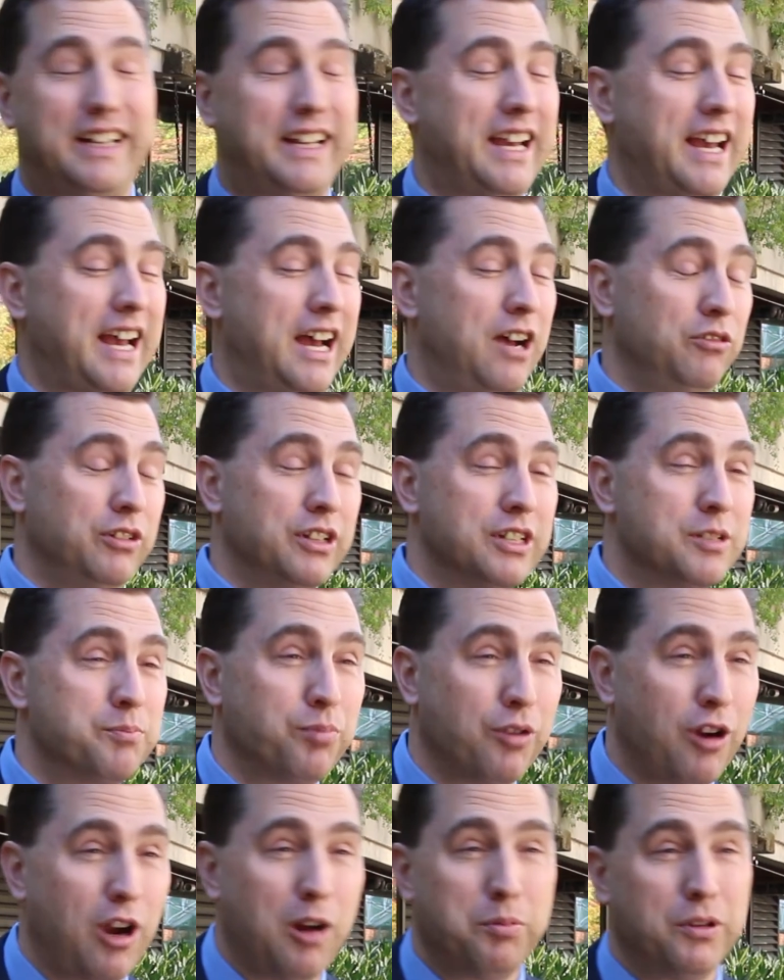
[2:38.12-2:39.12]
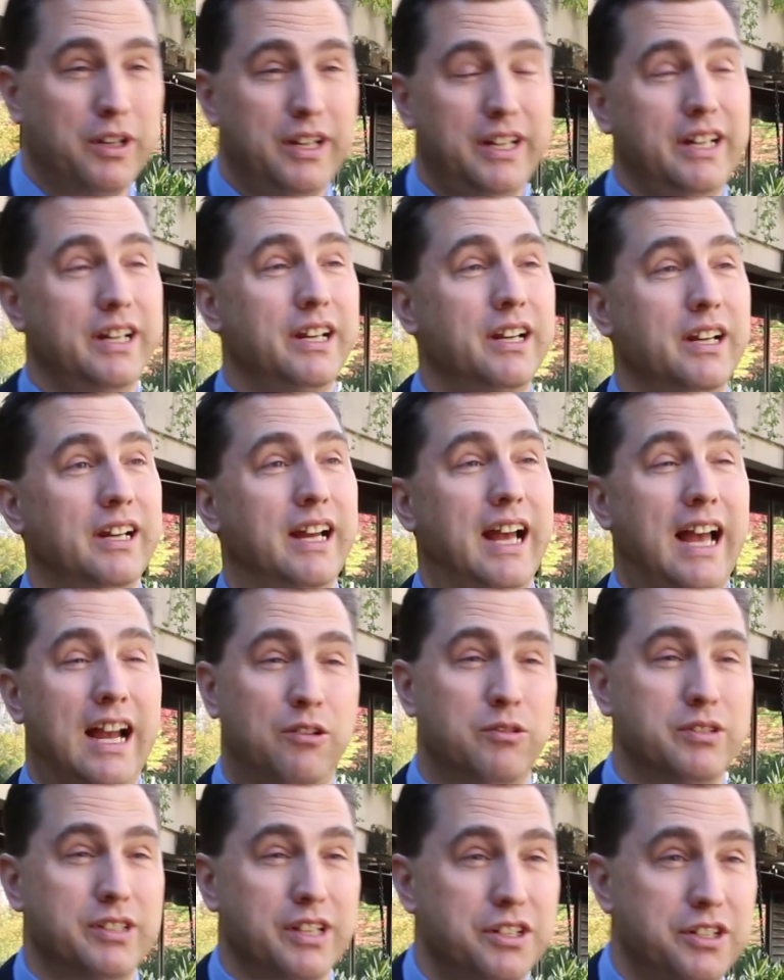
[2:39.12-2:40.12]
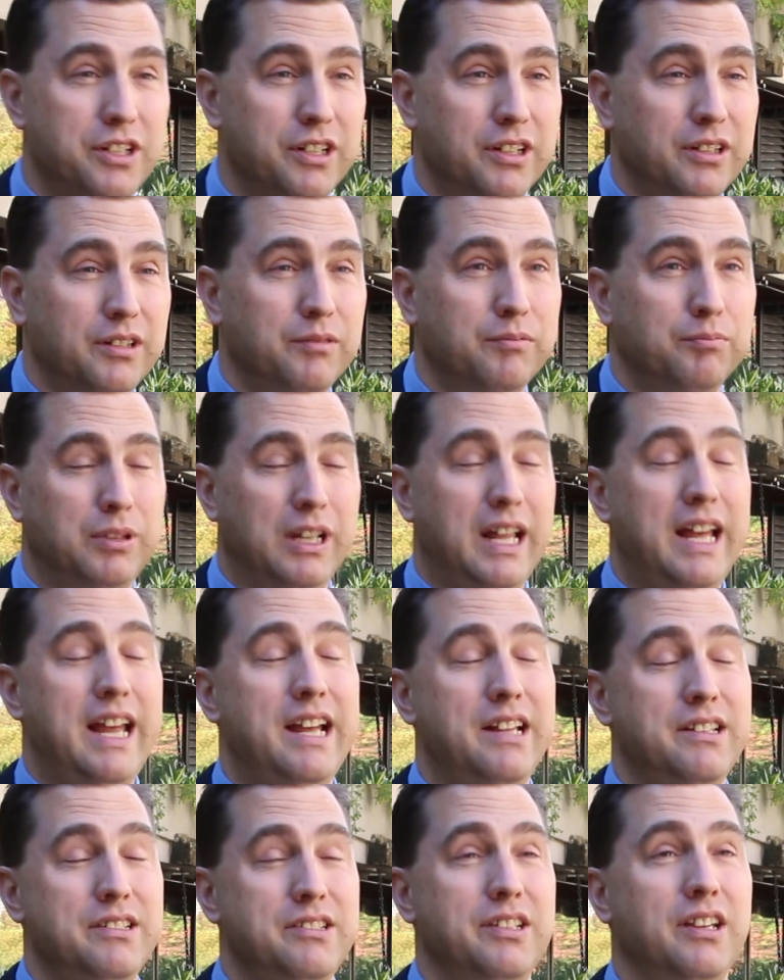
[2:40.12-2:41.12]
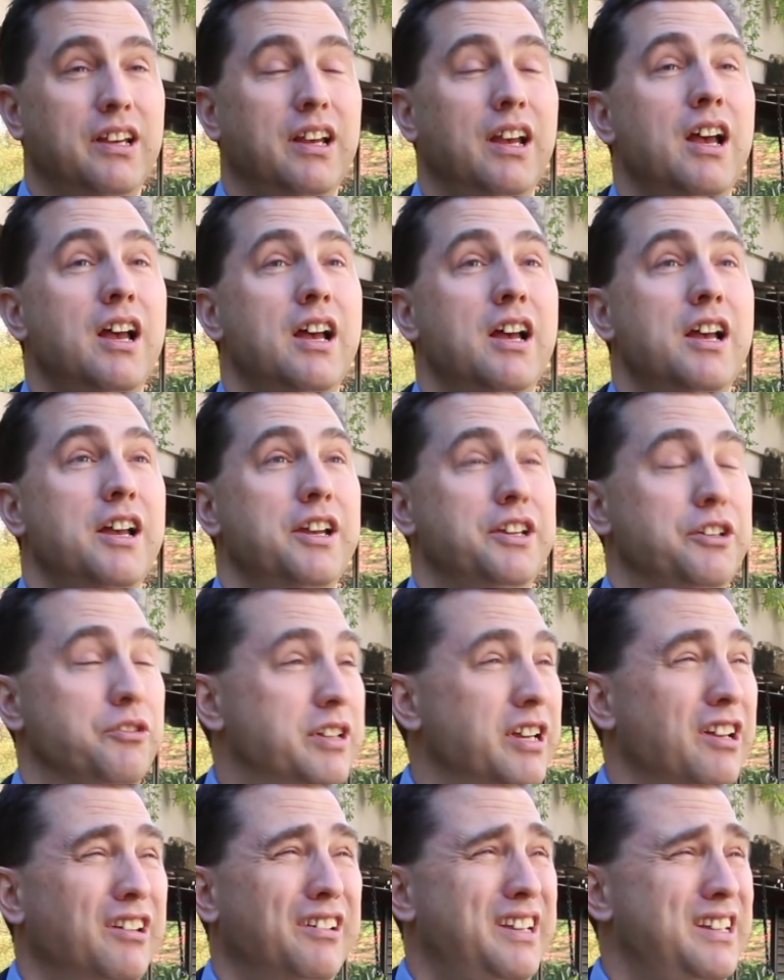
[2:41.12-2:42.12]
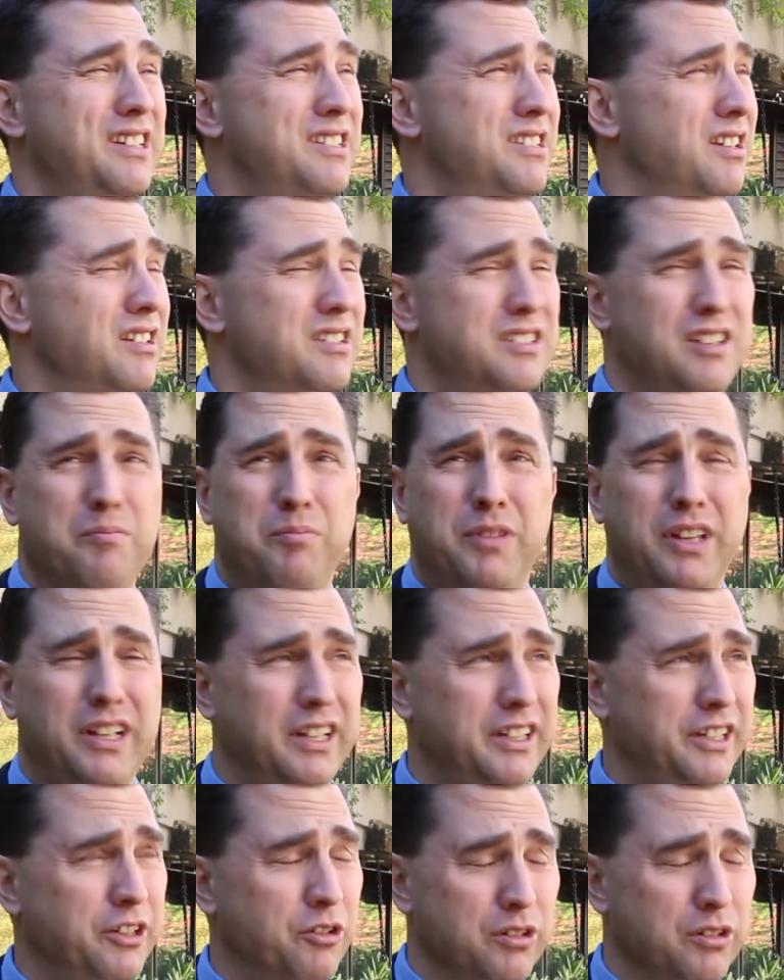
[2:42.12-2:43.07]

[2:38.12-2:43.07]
countless property acquisition plans, utilities, something in the